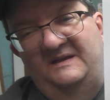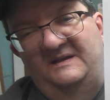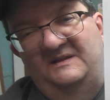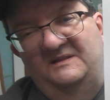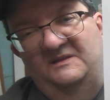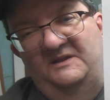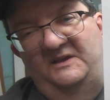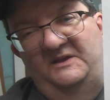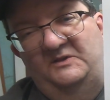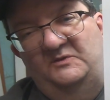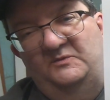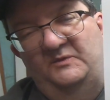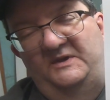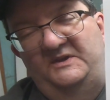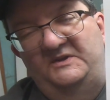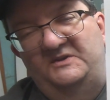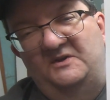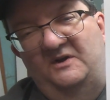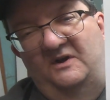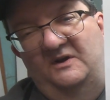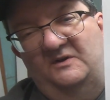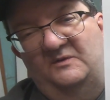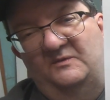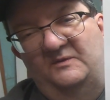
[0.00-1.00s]
Light green,
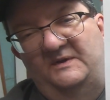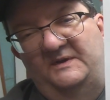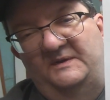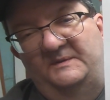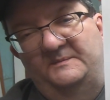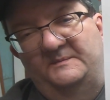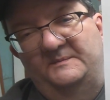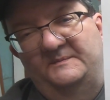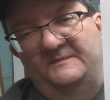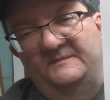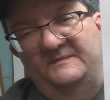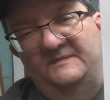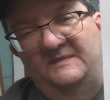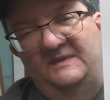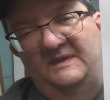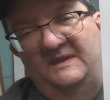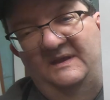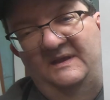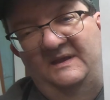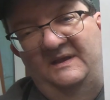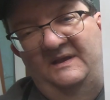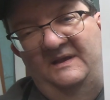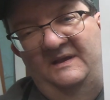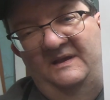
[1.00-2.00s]
dark green.
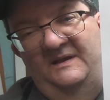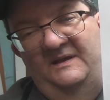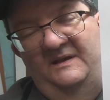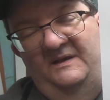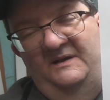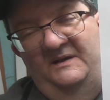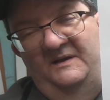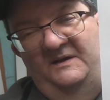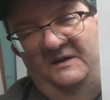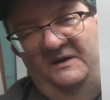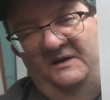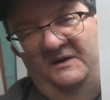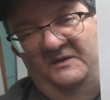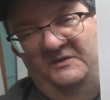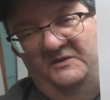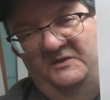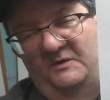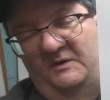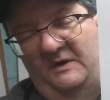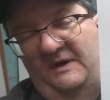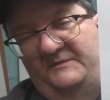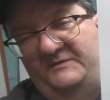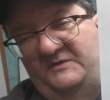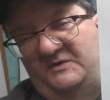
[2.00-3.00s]

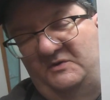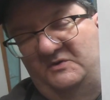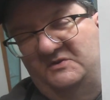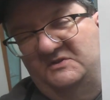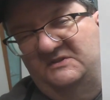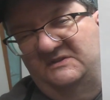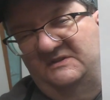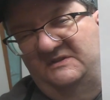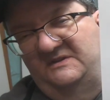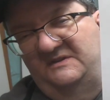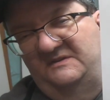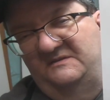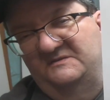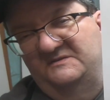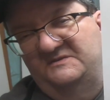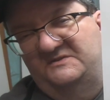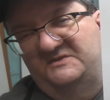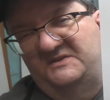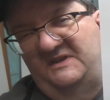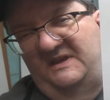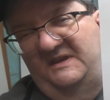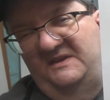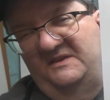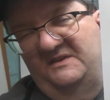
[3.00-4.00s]
Although I've usually
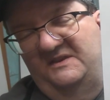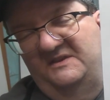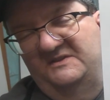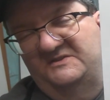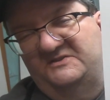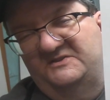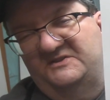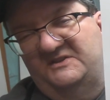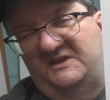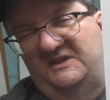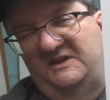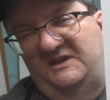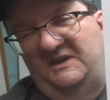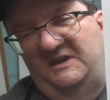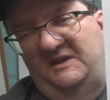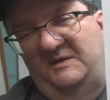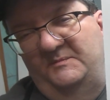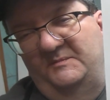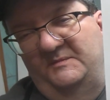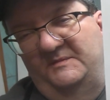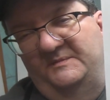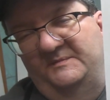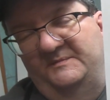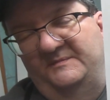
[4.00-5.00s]
seen this
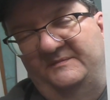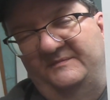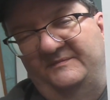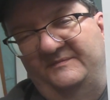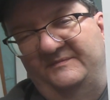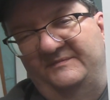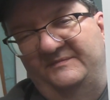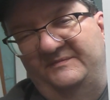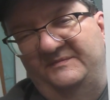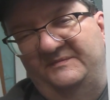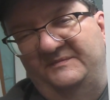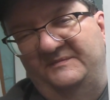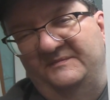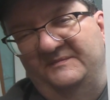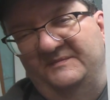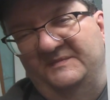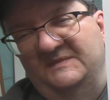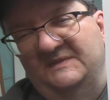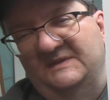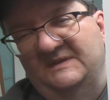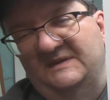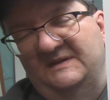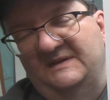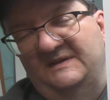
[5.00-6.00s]
scheme,
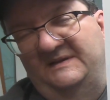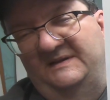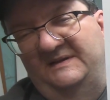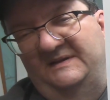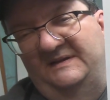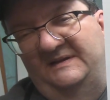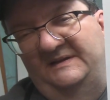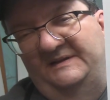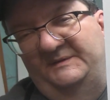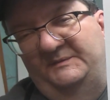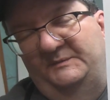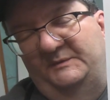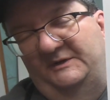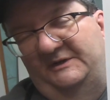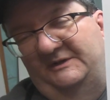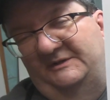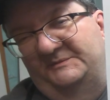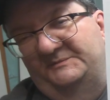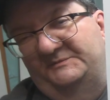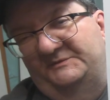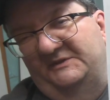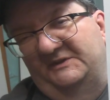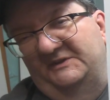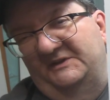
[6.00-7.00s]

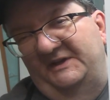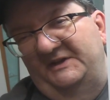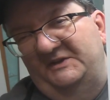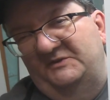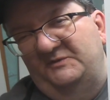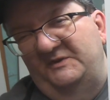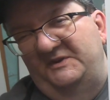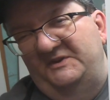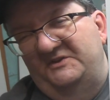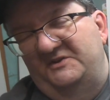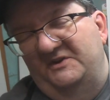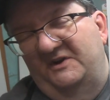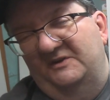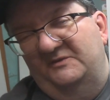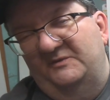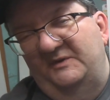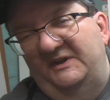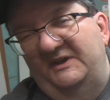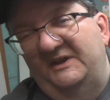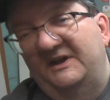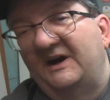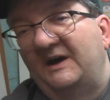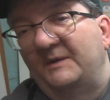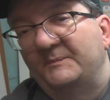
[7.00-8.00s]
well, the light green, dark
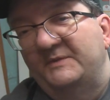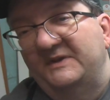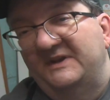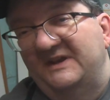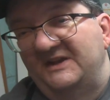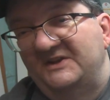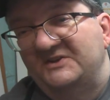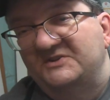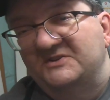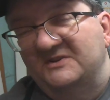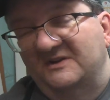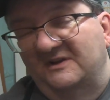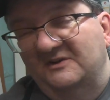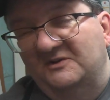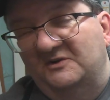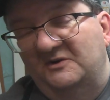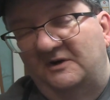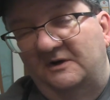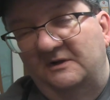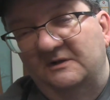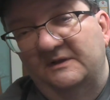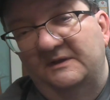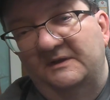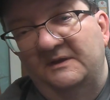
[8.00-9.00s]
green combination, I'll
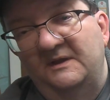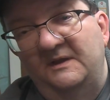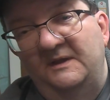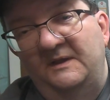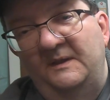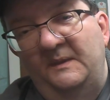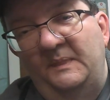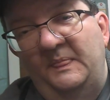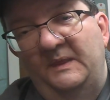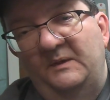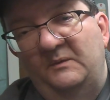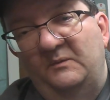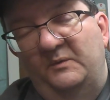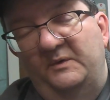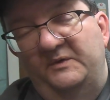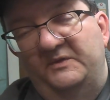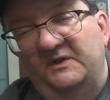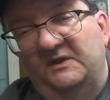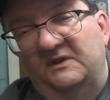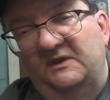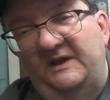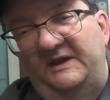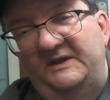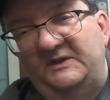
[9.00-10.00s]
call it, with
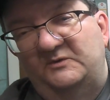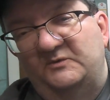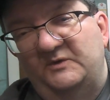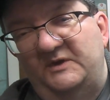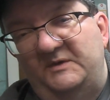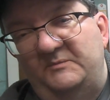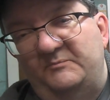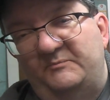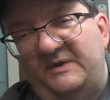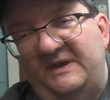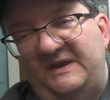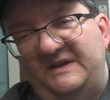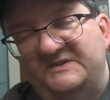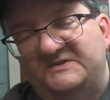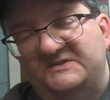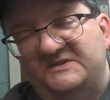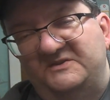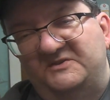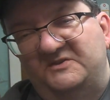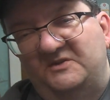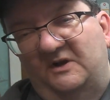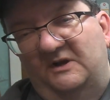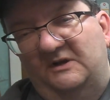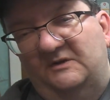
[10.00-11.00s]
a light green base
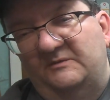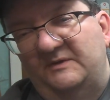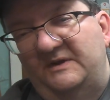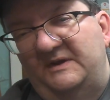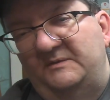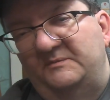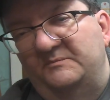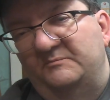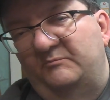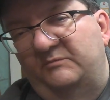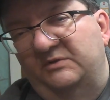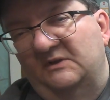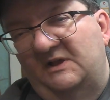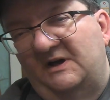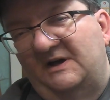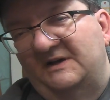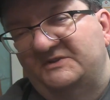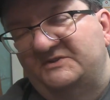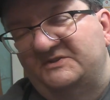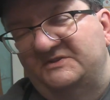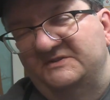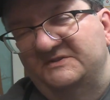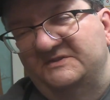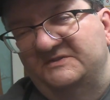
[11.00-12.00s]
and dark green
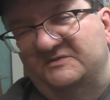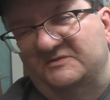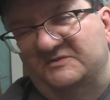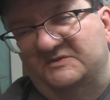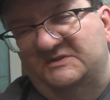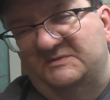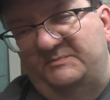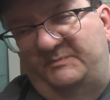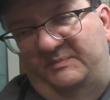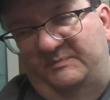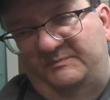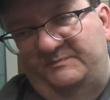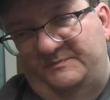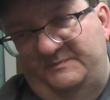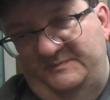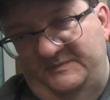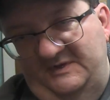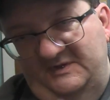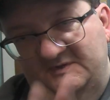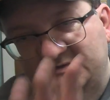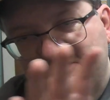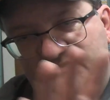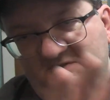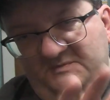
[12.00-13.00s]
blotches or,
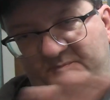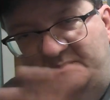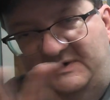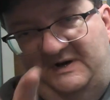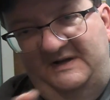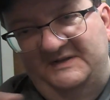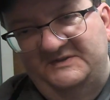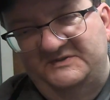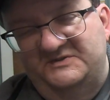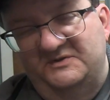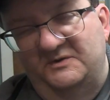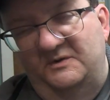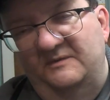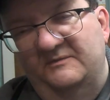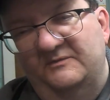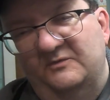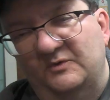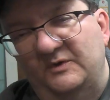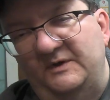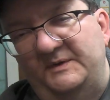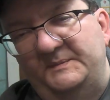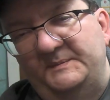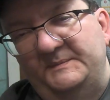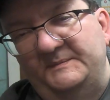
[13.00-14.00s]
you know, spots
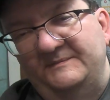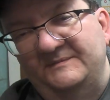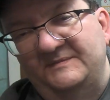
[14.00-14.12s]
over it.